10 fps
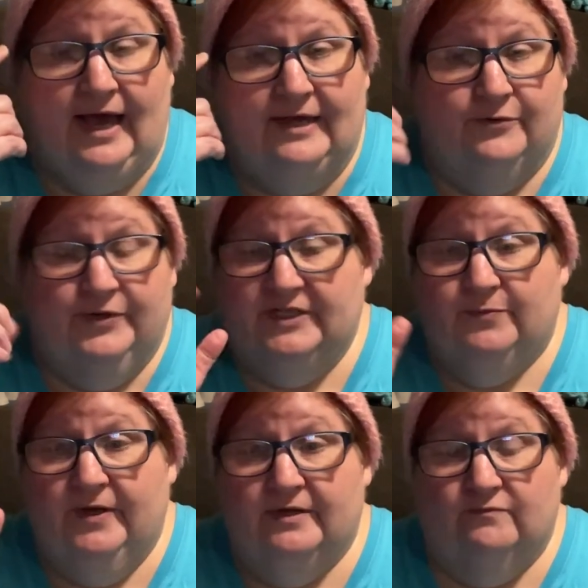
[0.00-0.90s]
don't
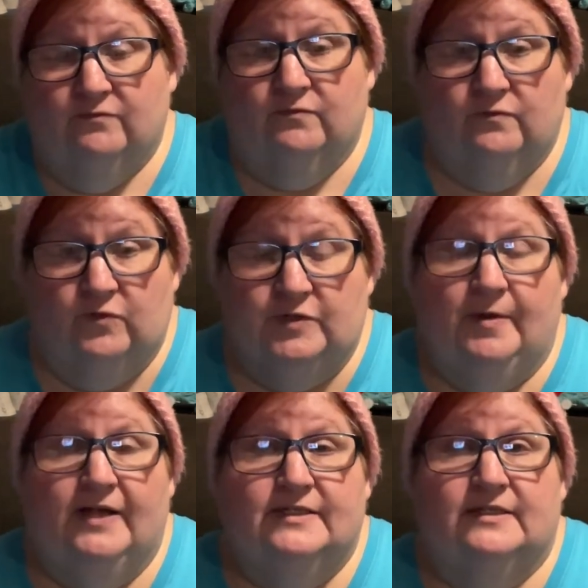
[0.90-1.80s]
expect
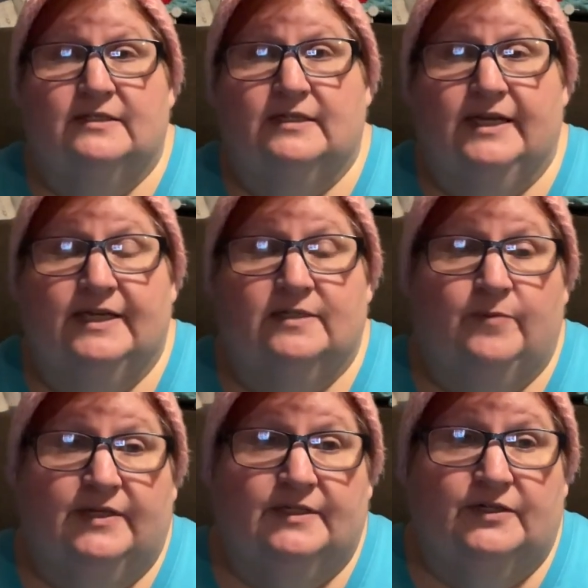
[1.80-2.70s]
responses to text
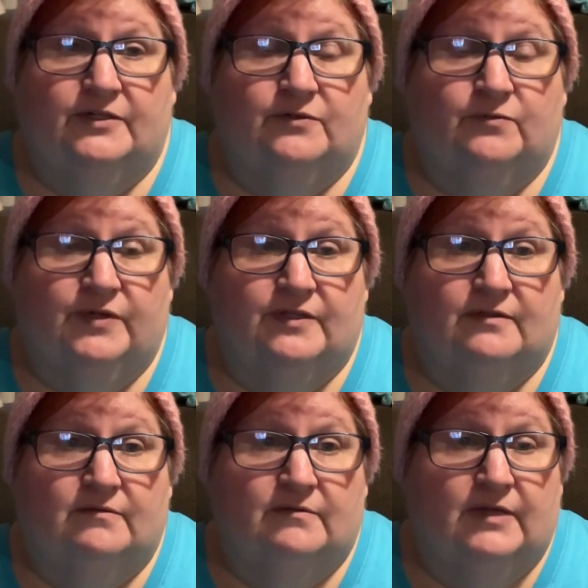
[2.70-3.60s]
messages with,
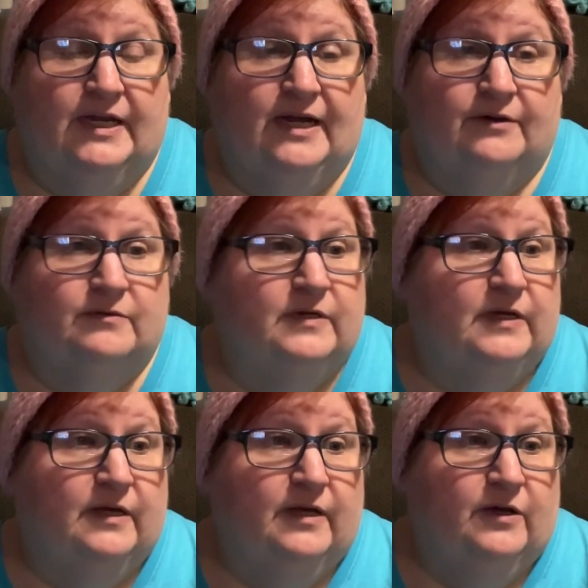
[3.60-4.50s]
you know,
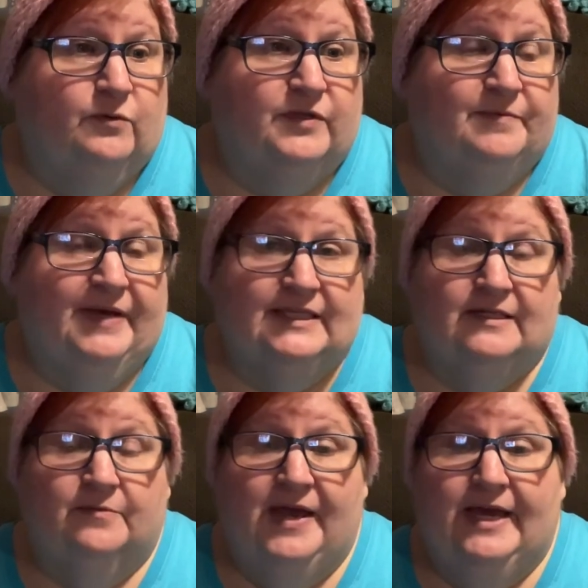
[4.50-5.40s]
with a messed
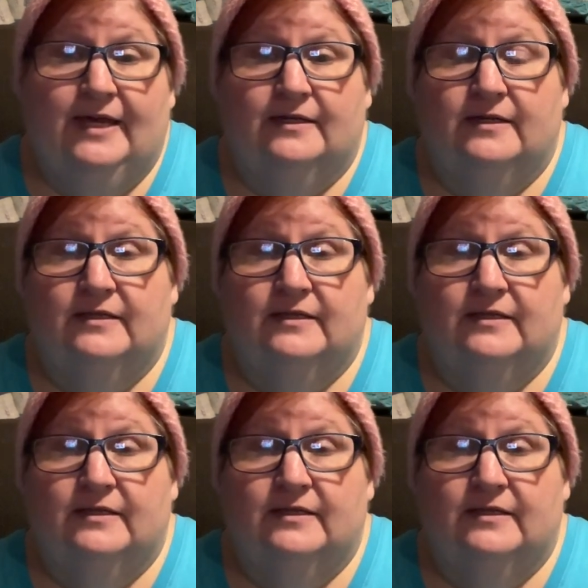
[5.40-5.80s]
up hand.